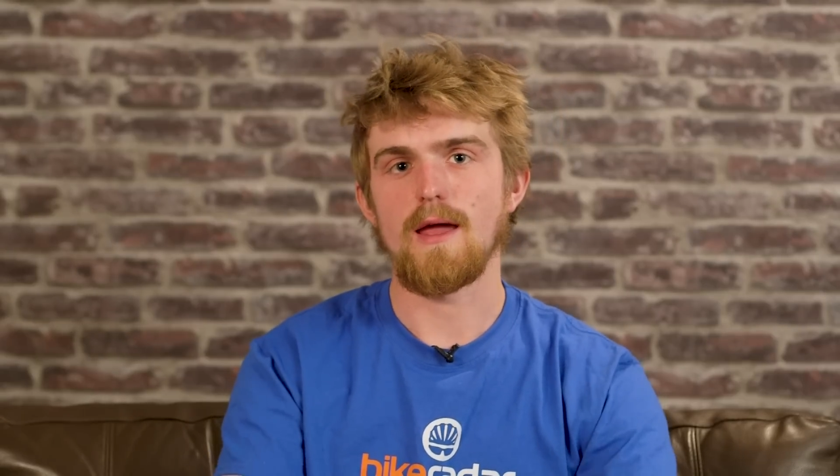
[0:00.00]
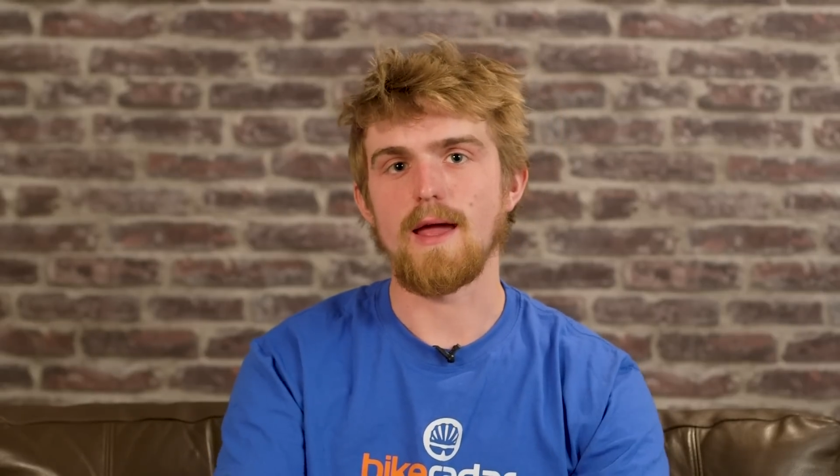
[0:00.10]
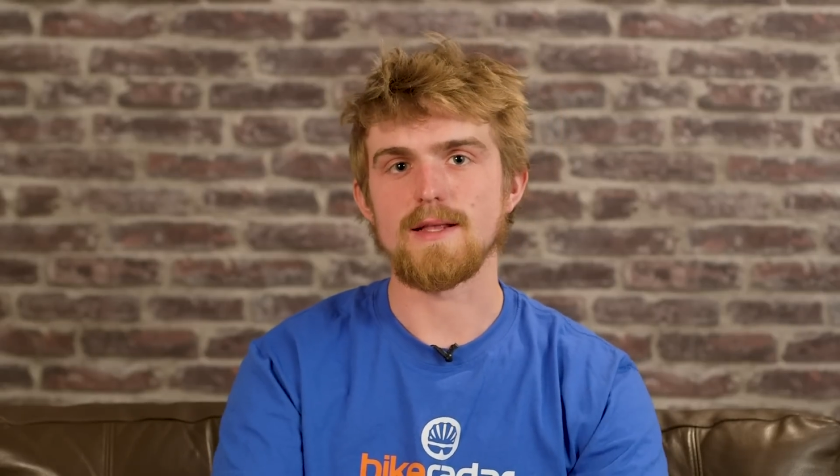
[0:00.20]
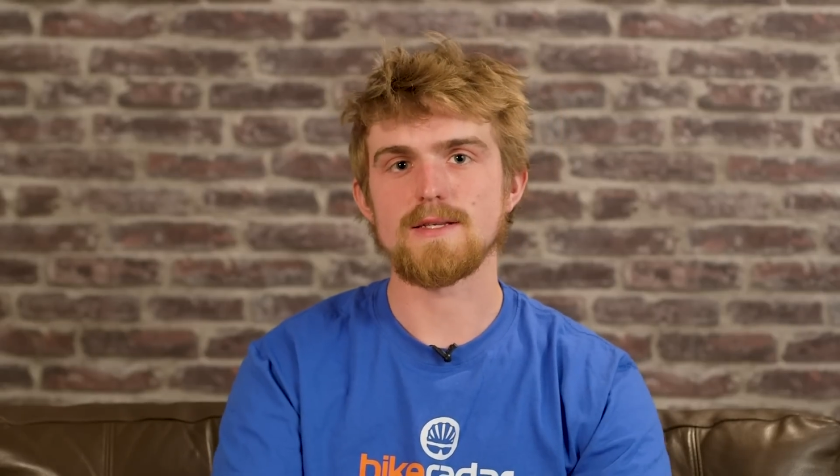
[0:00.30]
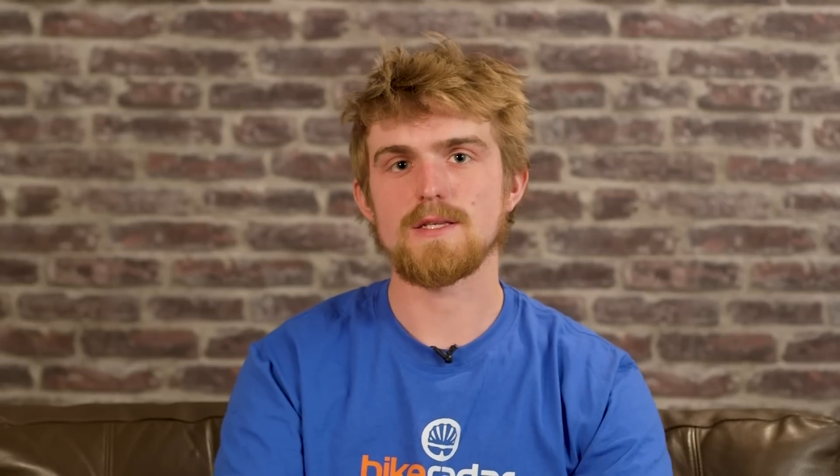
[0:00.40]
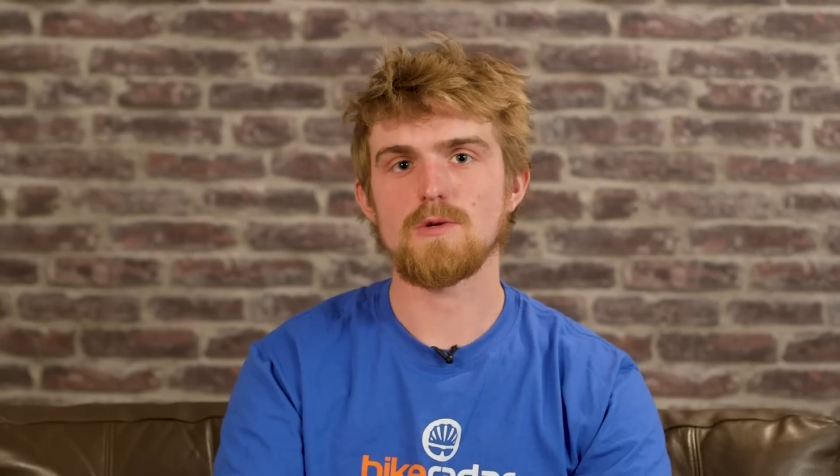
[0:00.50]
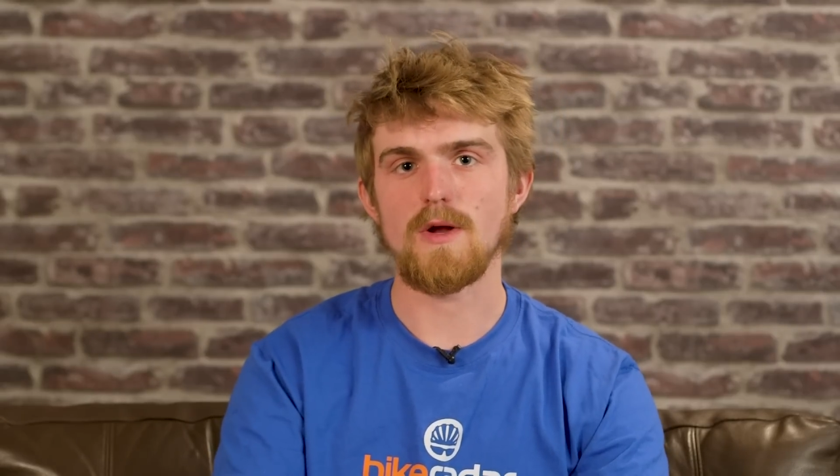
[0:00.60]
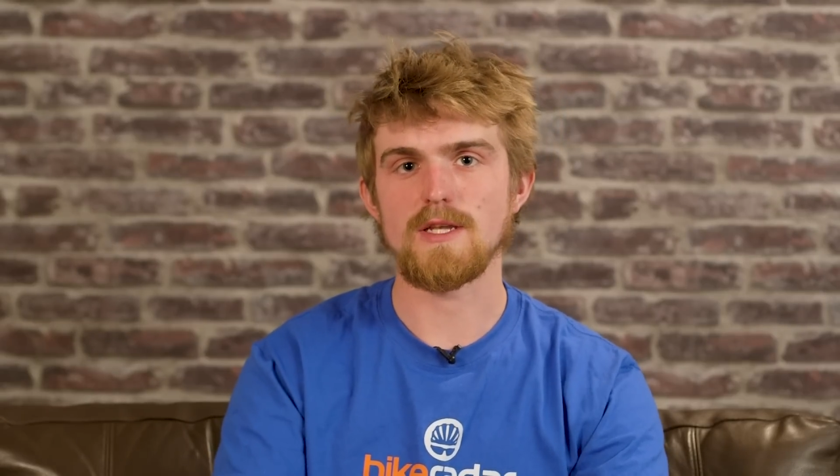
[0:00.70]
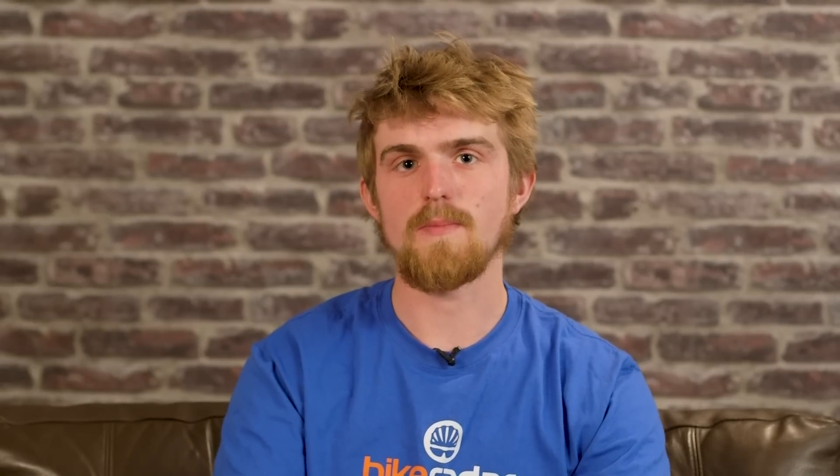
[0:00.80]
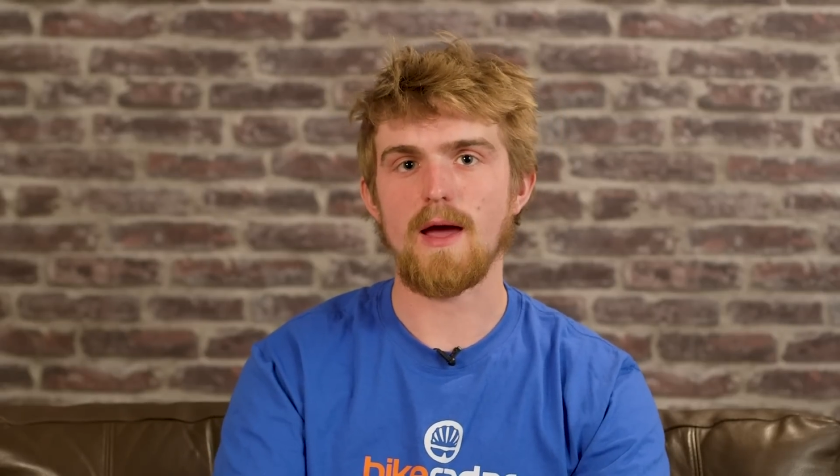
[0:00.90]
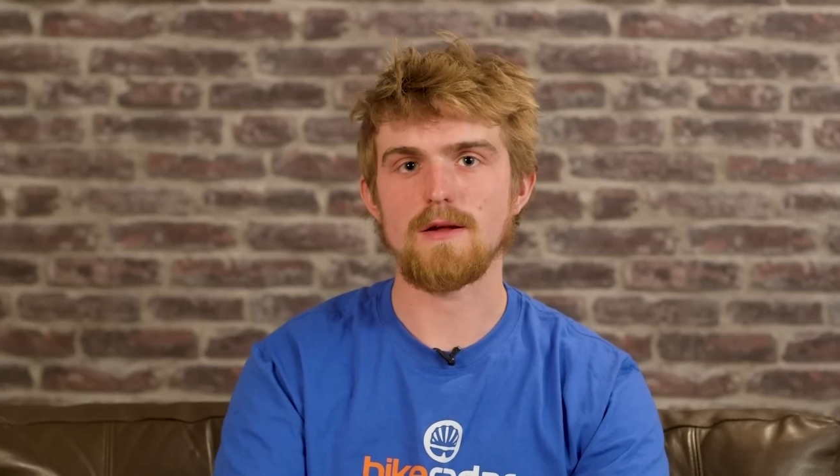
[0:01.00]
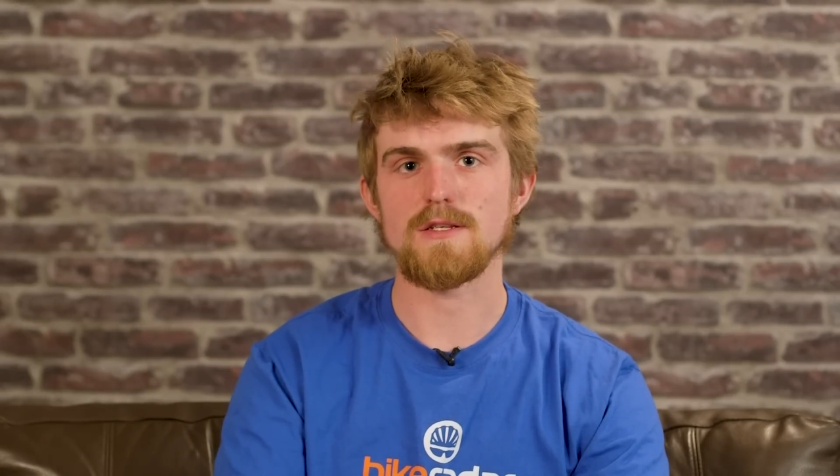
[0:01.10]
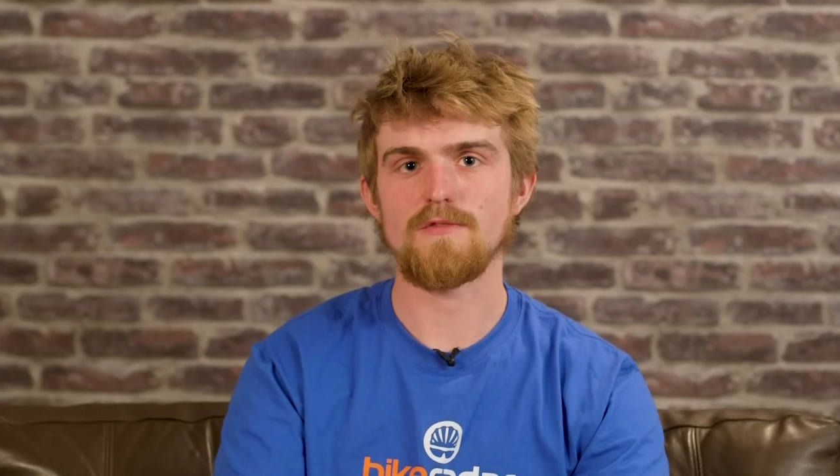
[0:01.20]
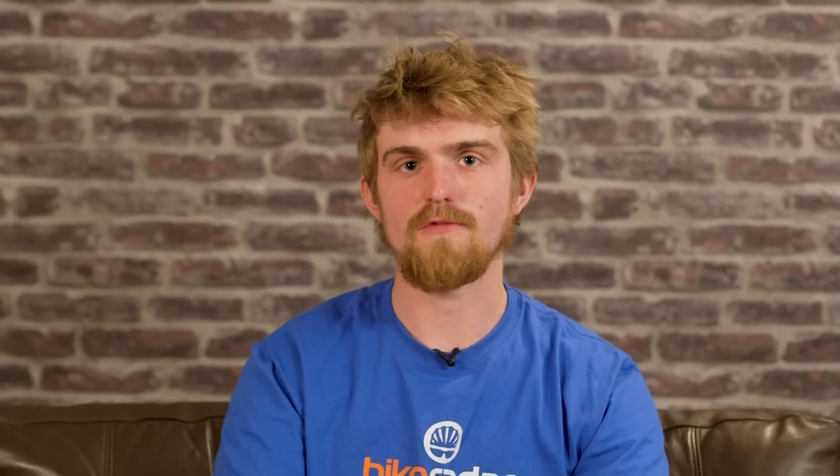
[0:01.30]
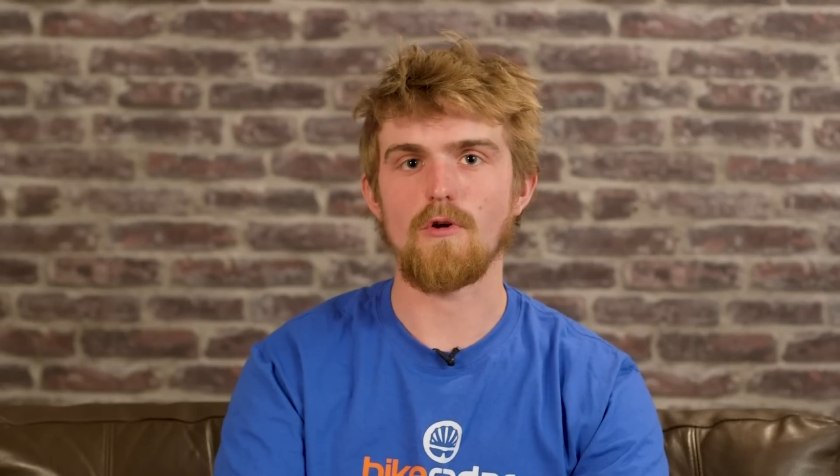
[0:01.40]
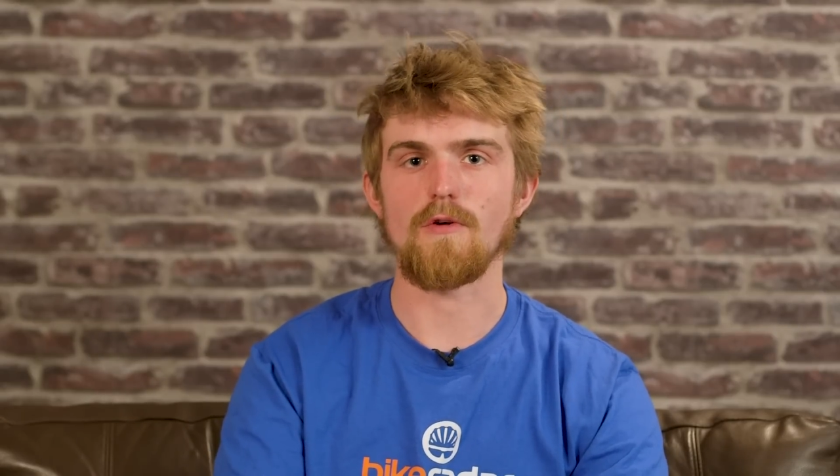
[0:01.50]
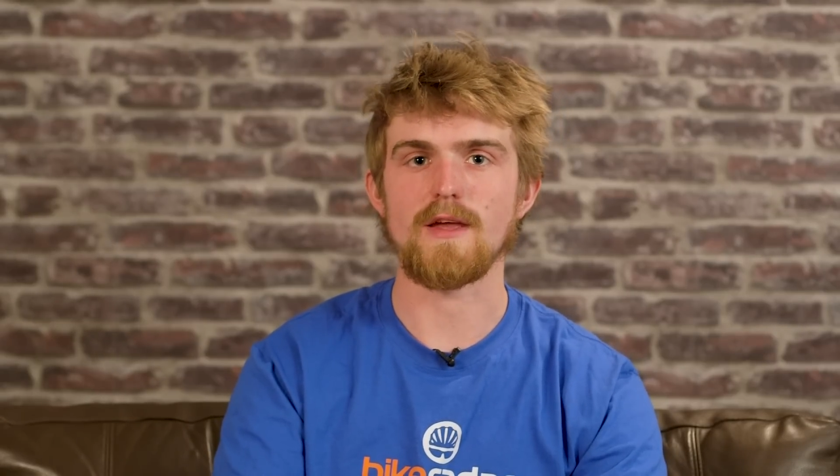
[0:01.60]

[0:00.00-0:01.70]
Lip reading: It's £20 for